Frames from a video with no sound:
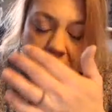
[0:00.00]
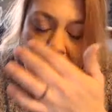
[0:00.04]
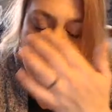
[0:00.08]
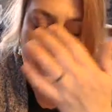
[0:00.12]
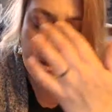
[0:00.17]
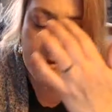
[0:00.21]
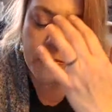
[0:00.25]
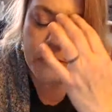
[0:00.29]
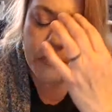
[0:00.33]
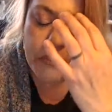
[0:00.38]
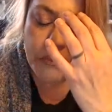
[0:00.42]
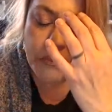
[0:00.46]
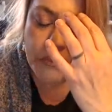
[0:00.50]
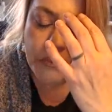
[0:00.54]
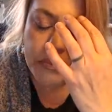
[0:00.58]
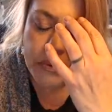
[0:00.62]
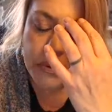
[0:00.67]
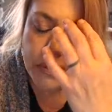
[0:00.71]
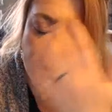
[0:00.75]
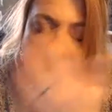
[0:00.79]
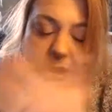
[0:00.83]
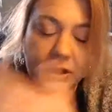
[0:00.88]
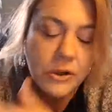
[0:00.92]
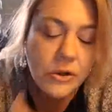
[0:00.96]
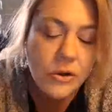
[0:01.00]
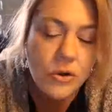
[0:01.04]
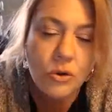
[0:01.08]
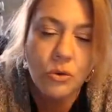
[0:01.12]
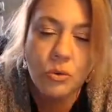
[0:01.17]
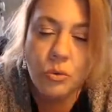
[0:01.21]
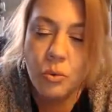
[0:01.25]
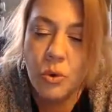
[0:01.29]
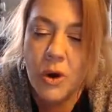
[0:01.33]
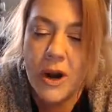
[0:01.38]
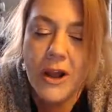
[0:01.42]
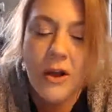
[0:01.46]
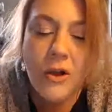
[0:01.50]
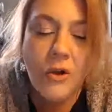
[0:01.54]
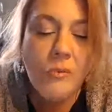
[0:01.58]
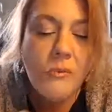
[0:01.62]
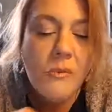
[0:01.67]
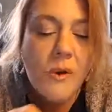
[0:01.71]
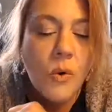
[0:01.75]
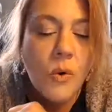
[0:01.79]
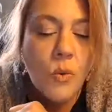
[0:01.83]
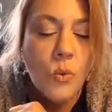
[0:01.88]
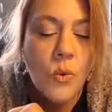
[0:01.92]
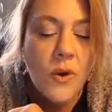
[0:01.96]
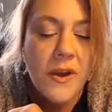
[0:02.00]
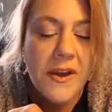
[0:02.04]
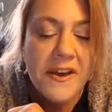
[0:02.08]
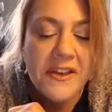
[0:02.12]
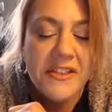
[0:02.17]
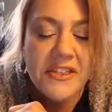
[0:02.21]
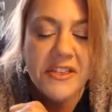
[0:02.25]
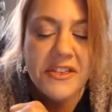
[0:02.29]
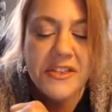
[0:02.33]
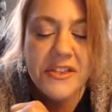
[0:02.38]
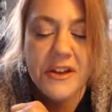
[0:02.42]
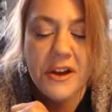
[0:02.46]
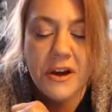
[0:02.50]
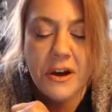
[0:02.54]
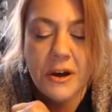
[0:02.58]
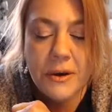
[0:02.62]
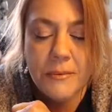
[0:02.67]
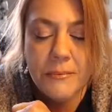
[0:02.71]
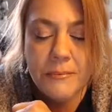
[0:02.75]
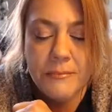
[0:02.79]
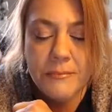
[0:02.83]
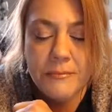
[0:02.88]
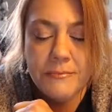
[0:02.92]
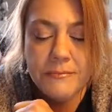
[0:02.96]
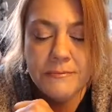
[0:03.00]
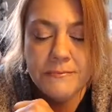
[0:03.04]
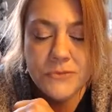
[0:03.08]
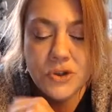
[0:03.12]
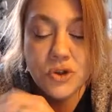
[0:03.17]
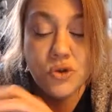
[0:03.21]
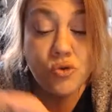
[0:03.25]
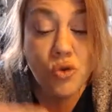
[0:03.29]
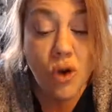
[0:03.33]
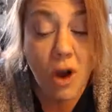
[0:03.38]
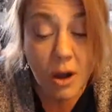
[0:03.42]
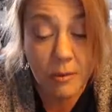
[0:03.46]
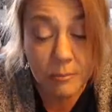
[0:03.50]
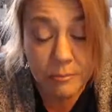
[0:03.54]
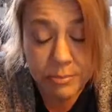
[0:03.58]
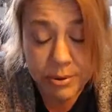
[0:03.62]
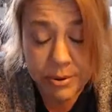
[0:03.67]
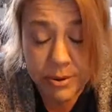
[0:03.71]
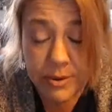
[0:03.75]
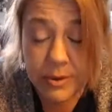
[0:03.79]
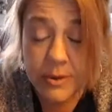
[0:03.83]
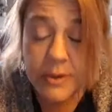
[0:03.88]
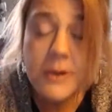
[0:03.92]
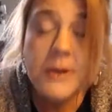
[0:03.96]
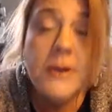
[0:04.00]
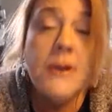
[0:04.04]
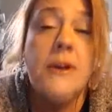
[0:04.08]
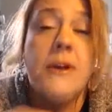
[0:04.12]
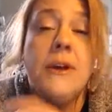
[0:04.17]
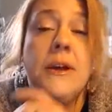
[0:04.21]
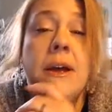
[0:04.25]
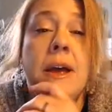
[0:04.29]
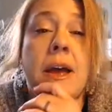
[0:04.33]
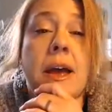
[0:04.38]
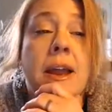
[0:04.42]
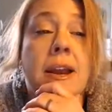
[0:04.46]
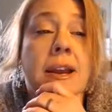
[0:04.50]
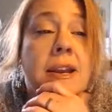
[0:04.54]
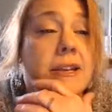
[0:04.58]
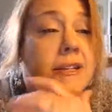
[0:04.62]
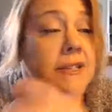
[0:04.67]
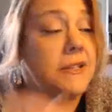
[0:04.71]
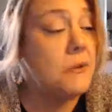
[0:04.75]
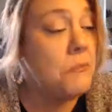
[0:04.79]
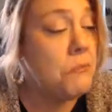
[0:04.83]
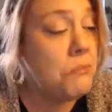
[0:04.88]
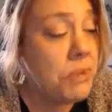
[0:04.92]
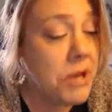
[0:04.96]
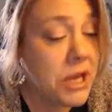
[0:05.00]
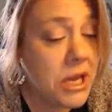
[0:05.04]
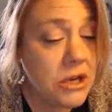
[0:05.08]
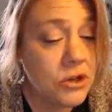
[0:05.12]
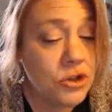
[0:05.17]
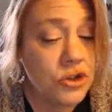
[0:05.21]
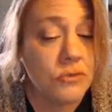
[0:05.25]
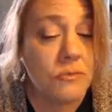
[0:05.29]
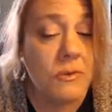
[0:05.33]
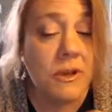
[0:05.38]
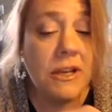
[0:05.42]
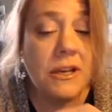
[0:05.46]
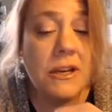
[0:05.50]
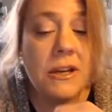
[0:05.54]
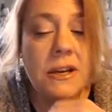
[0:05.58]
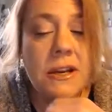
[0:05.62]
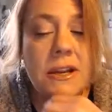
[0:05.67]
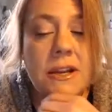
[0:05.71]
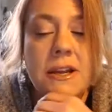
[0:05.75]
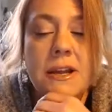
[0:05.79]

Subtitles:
the political realm with Trump and his impeachment,